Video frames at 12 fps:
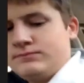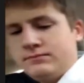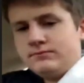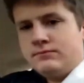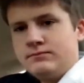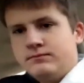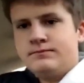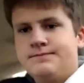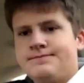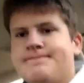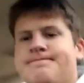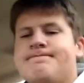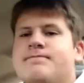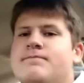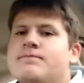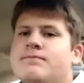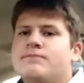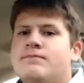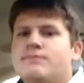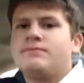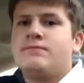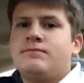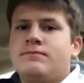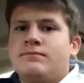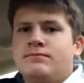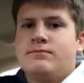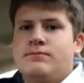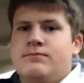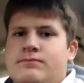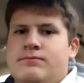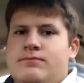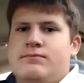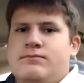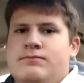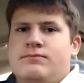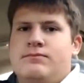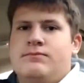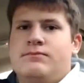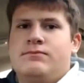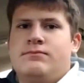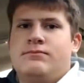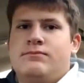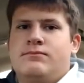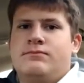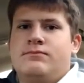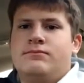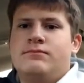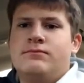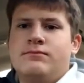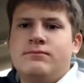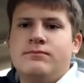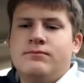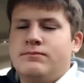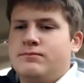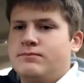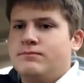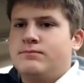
(silent)